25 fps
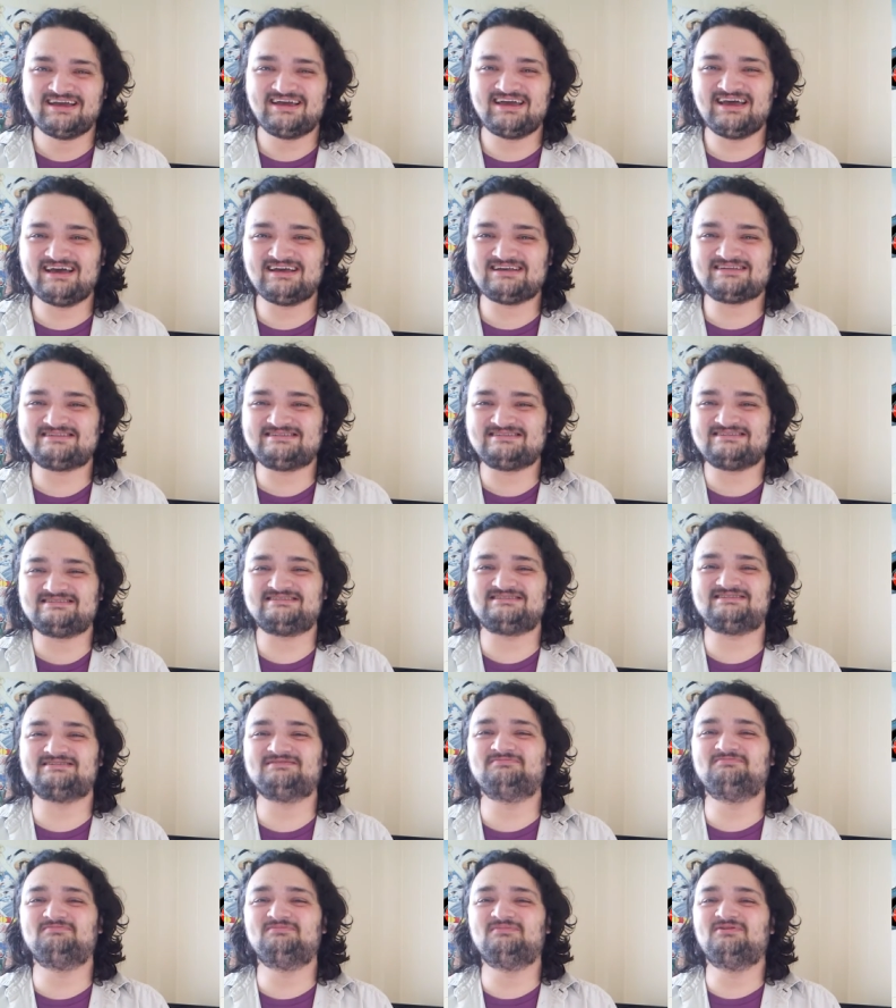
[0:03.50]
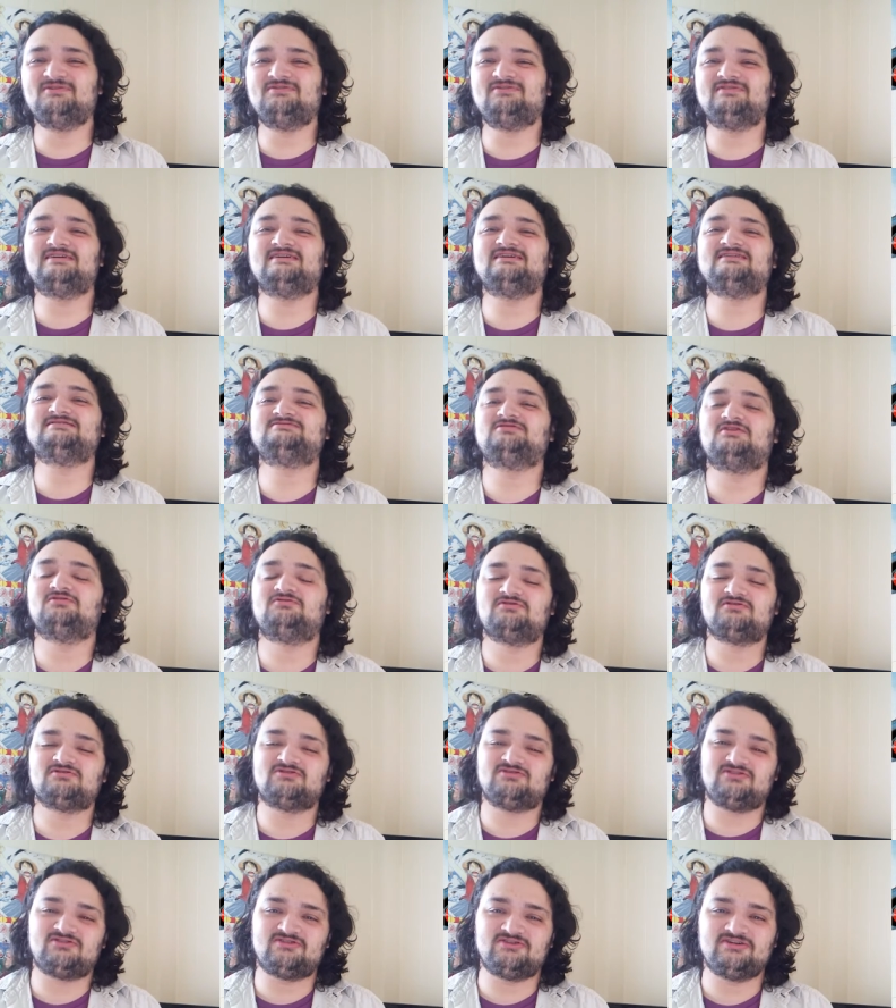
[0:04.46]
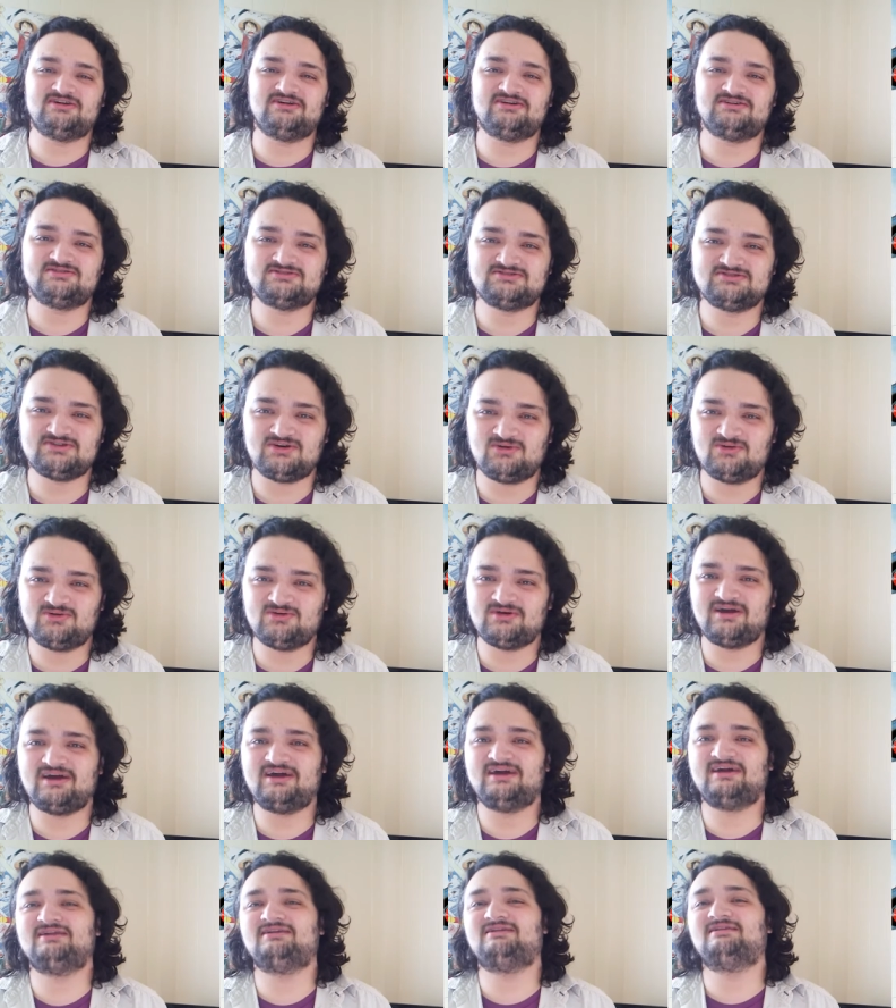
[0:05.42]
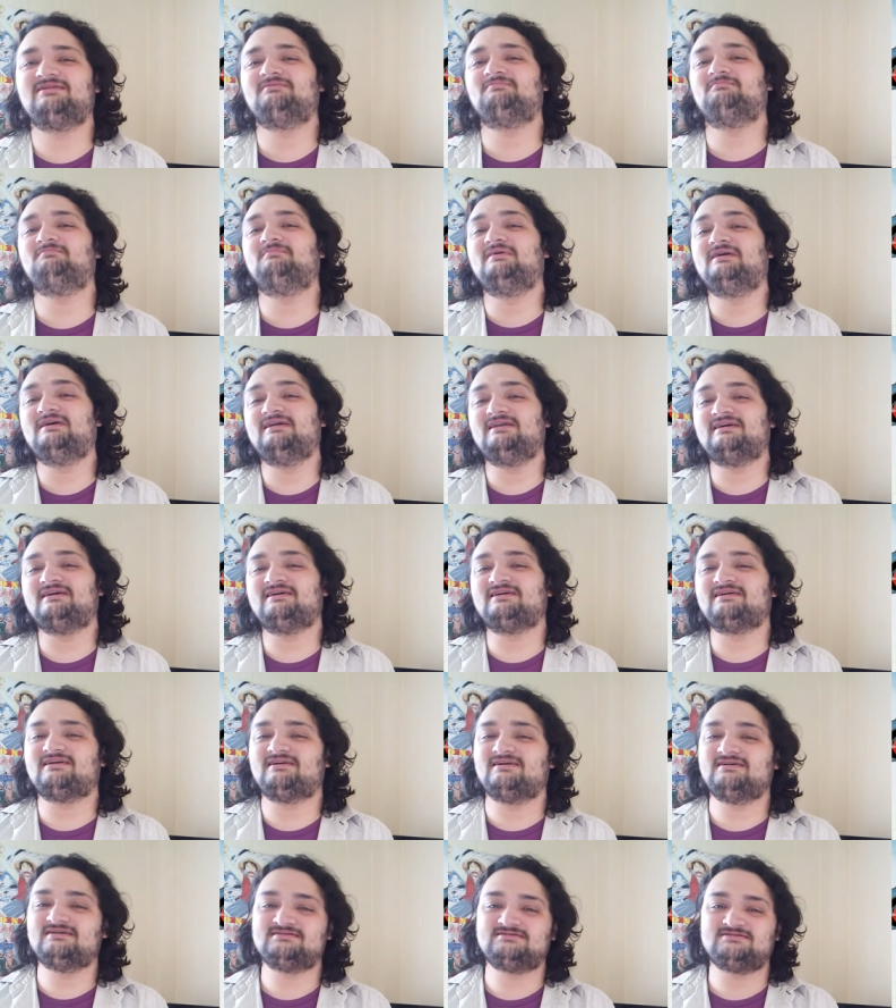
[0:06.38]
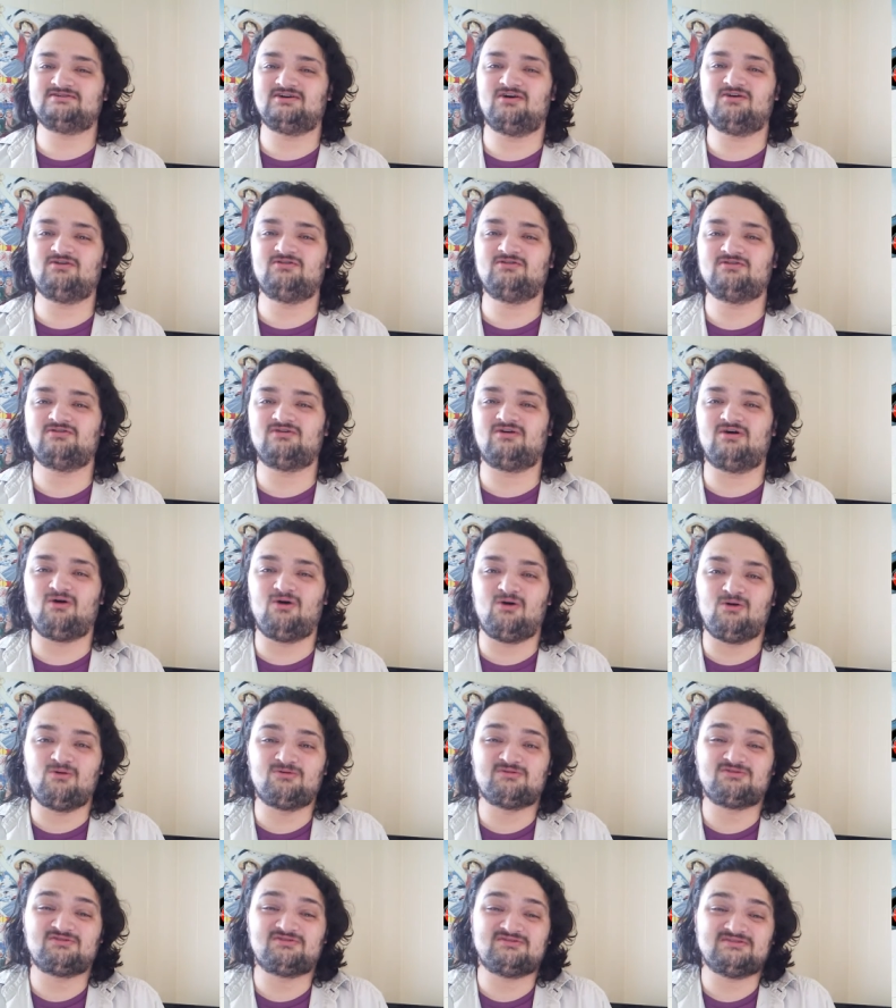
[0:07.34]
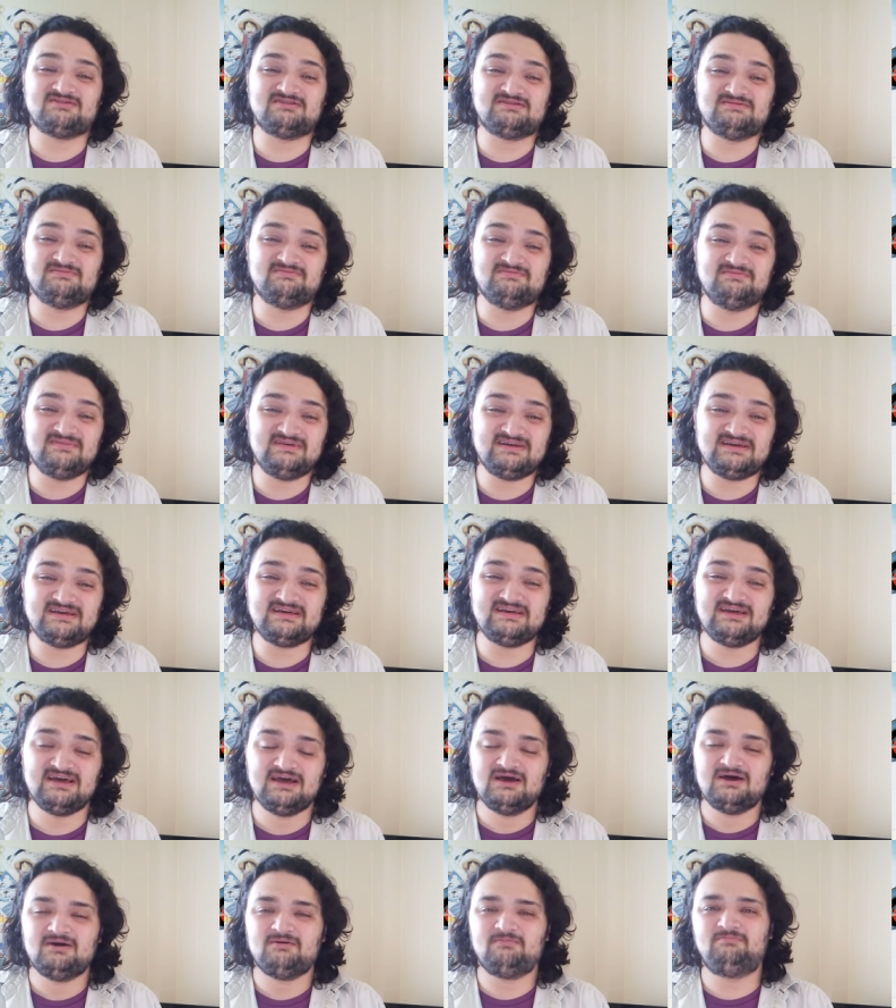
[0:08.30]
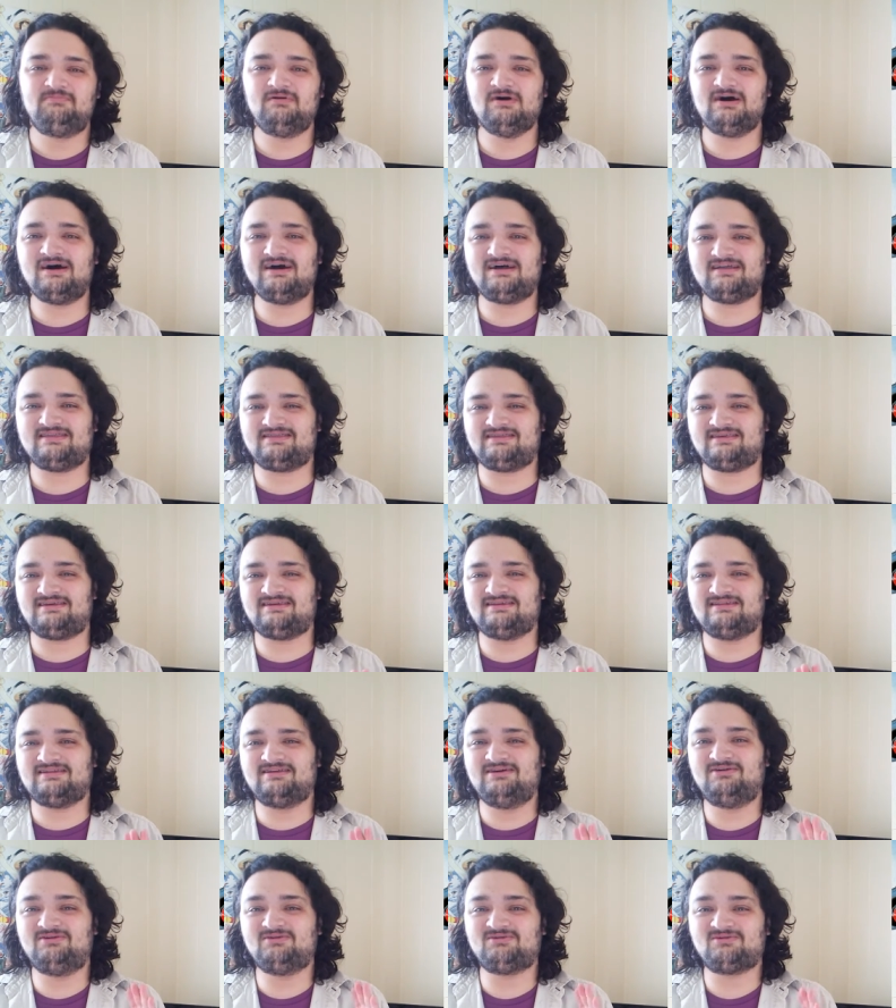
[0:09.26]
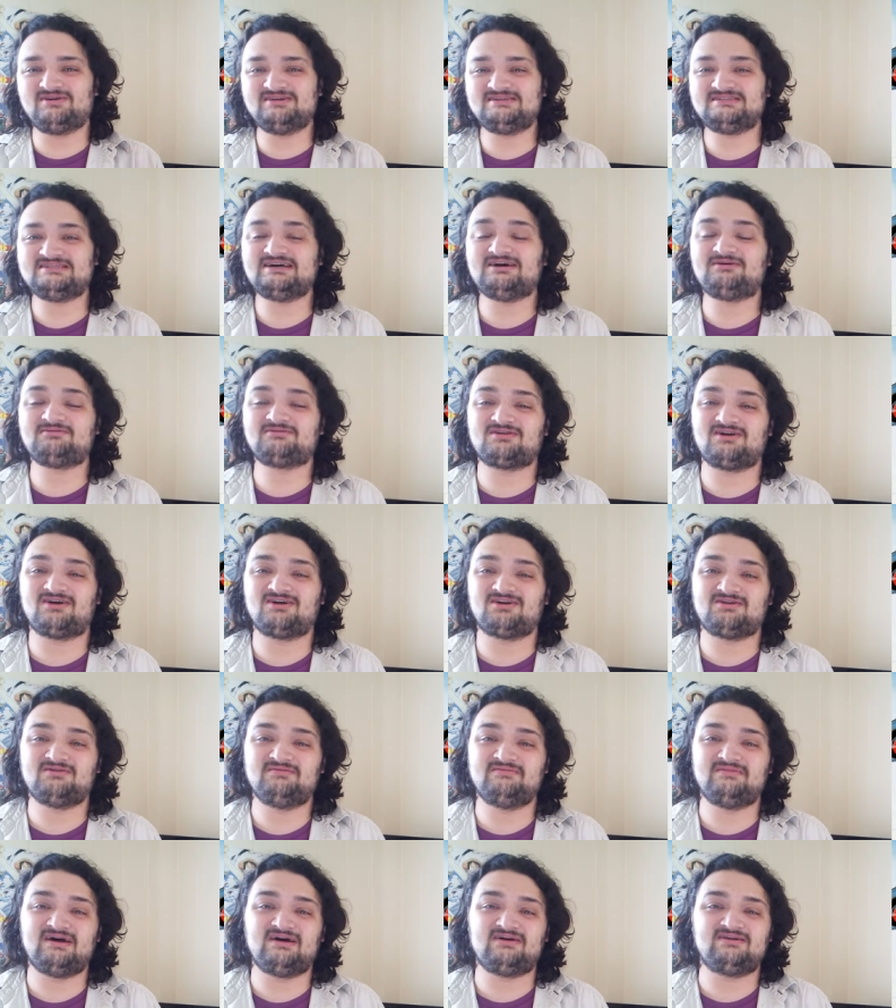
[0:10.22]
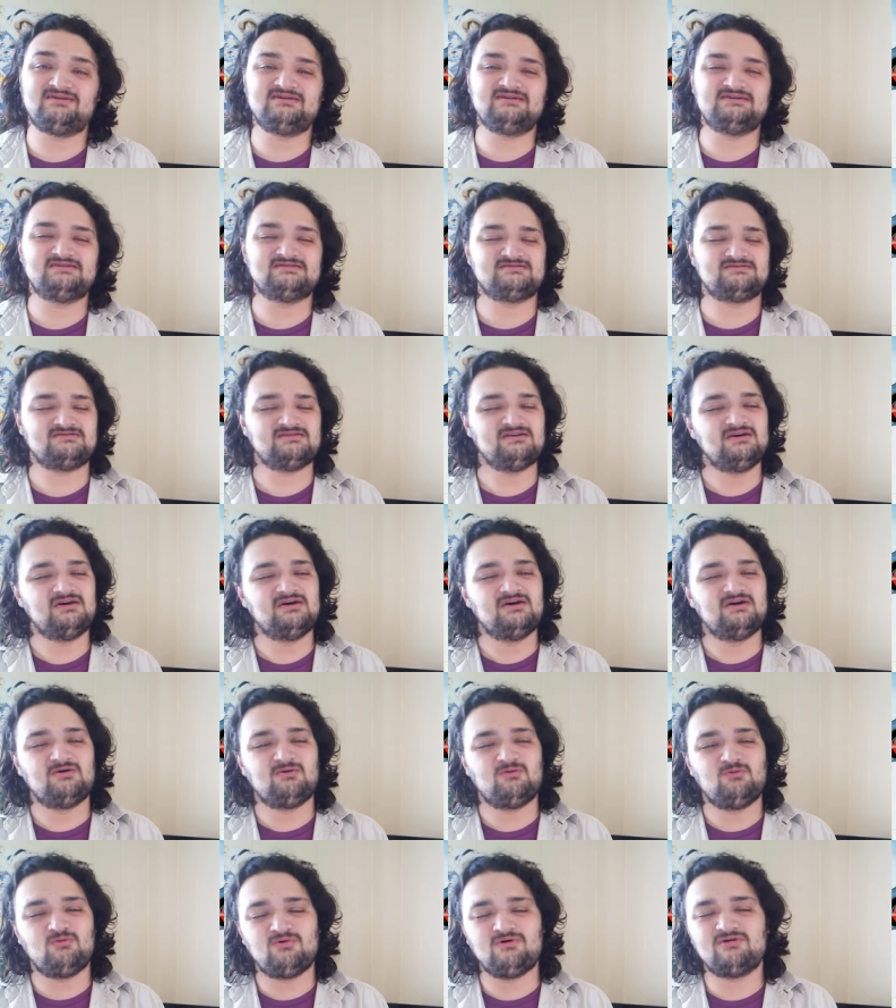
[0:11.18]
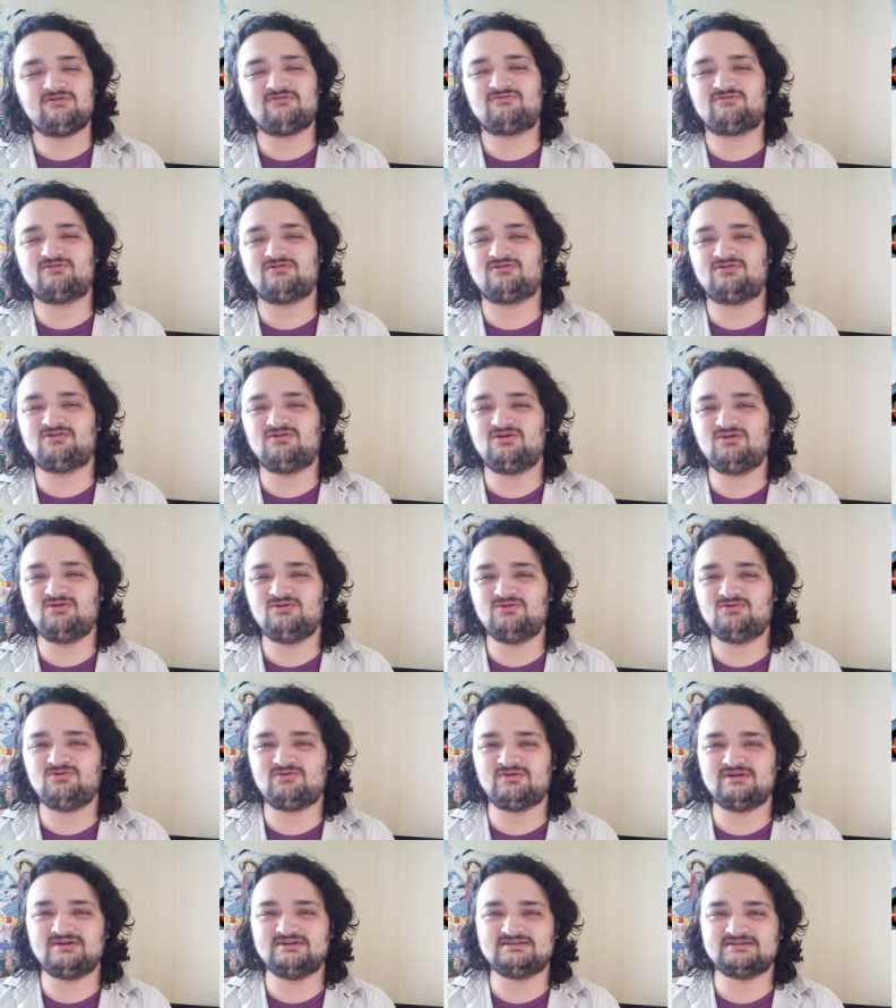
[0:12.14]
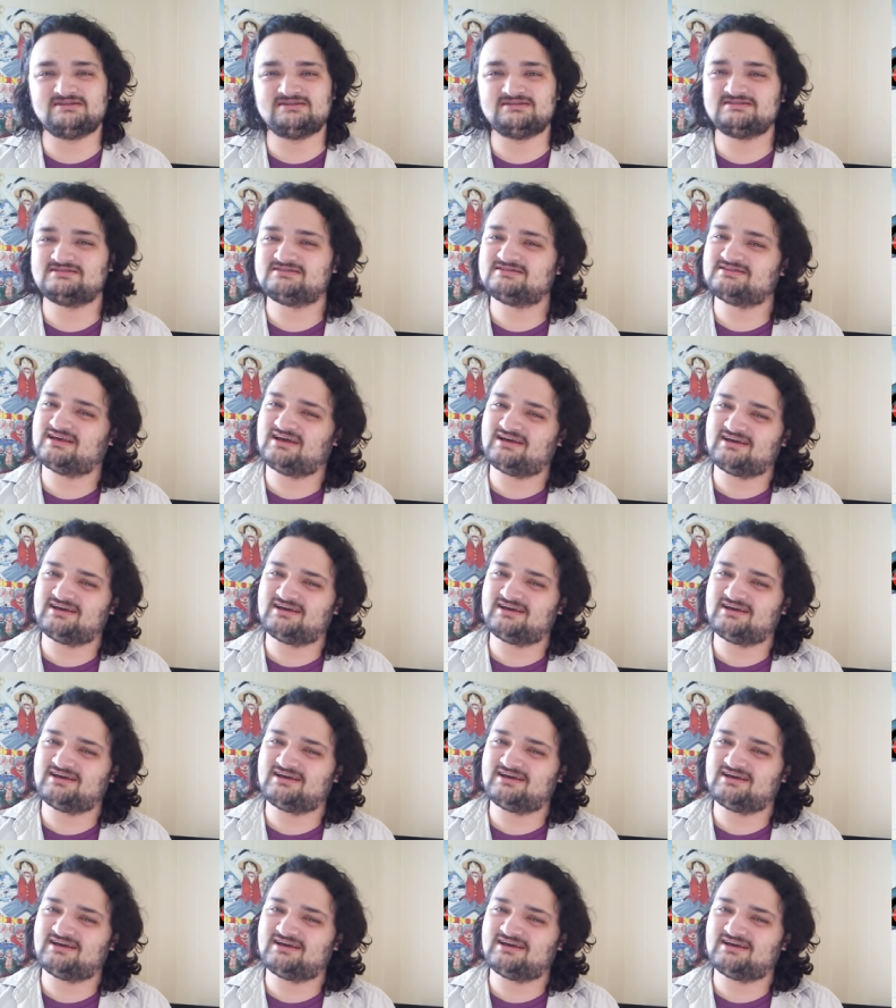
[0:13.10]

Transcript: Yes, the movie is over thirty years old, and meaning it's older than me. But the reason I'm talking about it is one for two reasons.